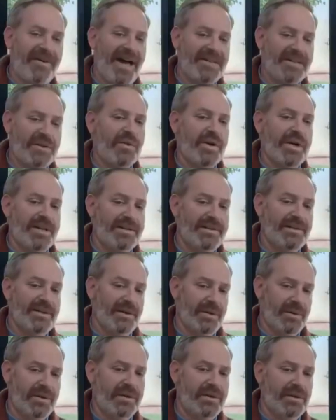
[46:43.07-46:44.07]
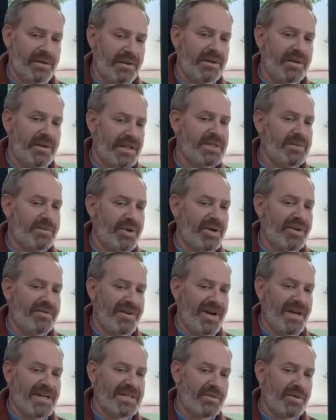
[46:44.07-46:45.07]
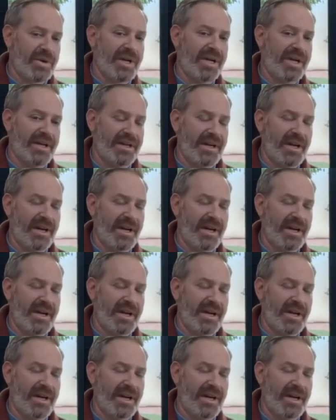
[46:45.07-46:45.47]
read too. It's a pretty fast read.